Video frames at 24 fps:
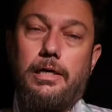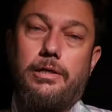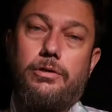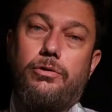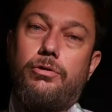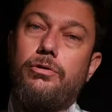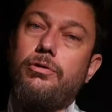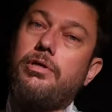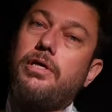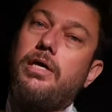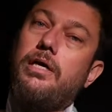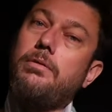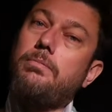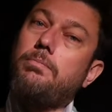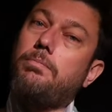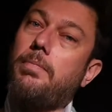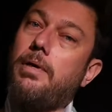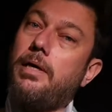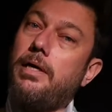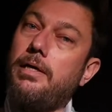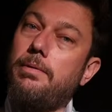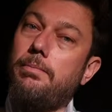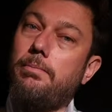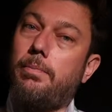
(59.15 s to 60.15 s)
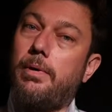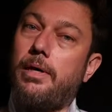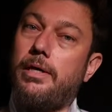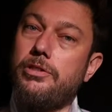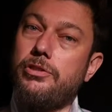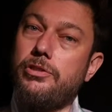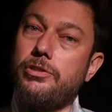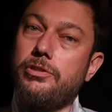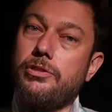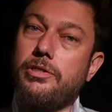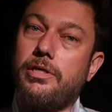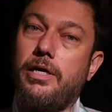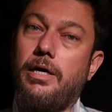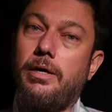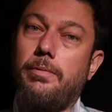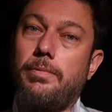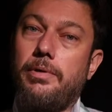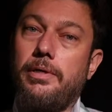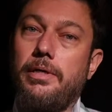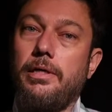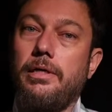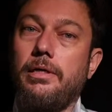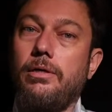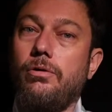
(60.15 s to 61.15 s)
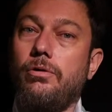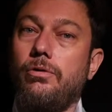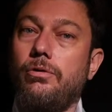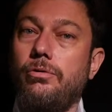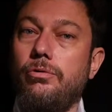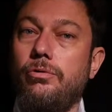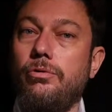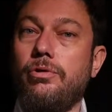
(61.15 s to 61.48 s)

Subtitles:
You can buy a budget camera or